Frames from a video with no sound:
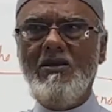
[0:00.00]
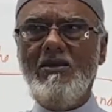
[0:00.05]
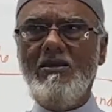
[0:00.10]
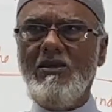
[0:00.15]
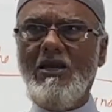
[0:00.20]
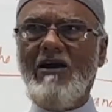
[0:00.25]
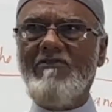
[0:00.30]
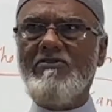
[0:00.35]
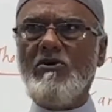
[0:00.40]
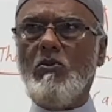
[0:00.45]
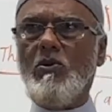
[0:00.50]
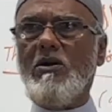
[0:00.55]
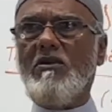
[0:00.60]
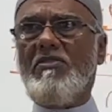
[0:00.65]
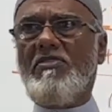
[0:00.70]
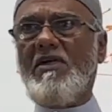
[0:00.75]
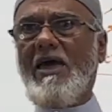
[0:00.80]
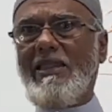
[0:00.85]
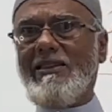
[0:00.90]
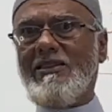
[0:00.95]
You have the word
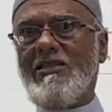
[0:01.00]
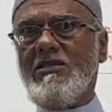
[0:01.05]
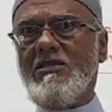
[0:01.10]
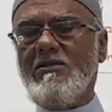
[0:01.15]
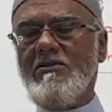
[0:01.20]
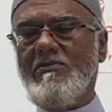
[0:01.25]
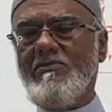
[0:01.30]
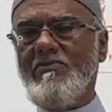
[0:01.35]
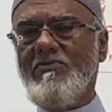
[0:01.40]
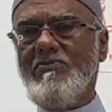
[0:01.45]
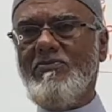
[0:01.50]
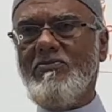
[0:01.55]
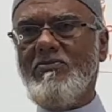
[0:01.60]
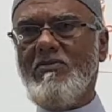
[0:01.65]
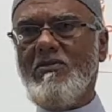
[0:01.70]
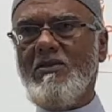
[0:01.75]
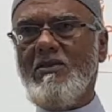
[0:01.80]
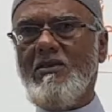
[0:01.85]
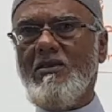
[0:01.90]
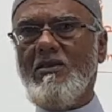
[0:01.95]
that.
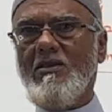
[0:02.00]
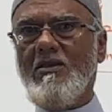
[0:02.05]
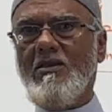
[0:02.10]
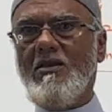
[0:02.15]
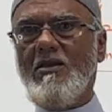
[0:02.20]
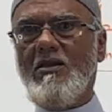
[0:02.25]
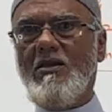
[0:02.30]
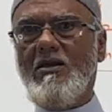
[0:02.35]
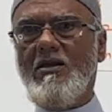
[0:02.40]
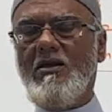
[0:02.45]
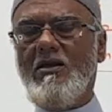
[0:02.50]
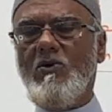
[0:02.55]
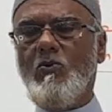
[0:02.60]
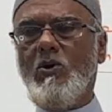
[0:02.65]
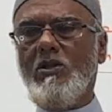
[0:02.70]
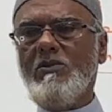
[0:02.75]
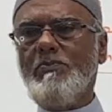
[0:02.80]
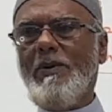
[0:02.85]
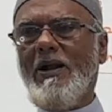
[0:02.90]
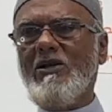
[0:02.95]

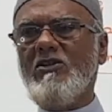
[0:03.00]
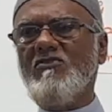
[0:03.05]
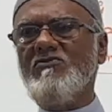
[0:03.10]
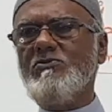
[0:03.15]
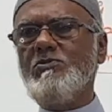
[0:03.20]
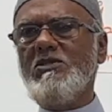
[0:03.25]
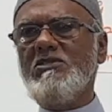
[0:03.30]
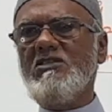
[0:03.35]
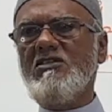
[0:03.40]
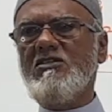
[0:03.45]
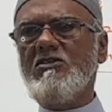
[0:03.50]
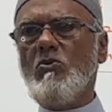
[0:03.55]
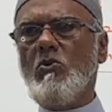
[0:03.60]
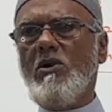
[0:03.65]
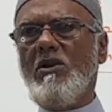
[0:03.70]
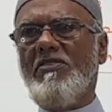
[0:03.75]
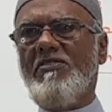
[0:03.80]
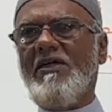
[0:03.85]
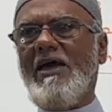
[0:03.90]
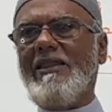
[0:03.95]
What part of speech is the
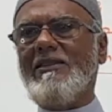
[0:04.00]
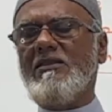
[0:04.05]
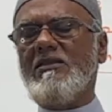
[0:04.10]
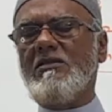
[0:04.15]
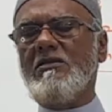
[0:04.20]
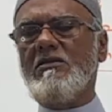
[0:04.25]
word that?